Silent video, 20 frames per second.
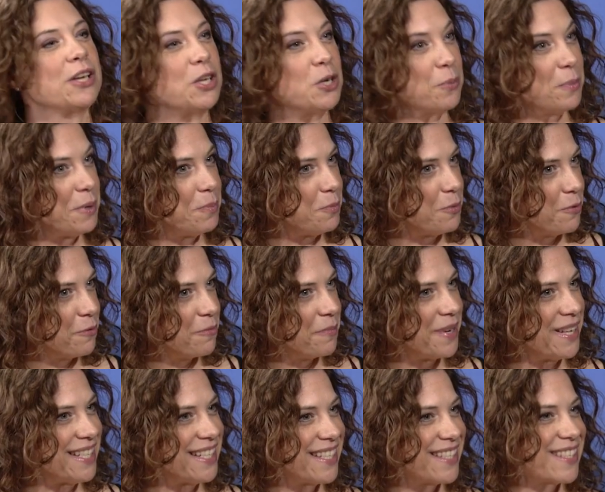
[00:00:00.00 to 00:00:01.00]
human
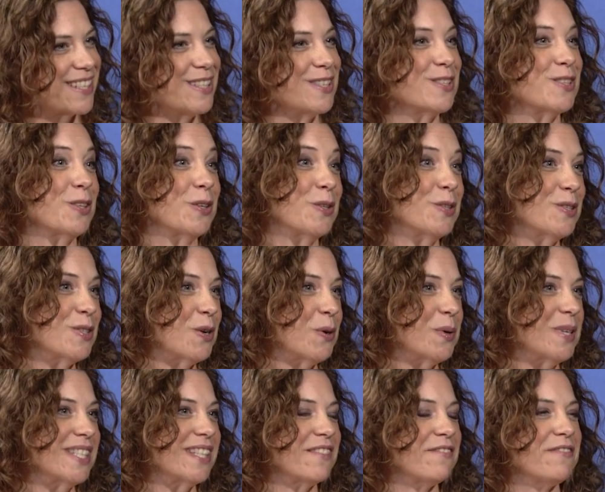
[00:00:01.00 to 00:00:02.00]
movement is concerned. So
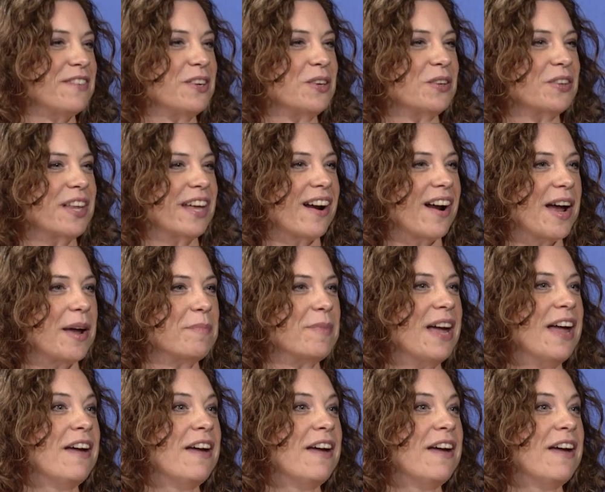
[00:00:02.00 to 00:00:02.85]
it's a field that I'm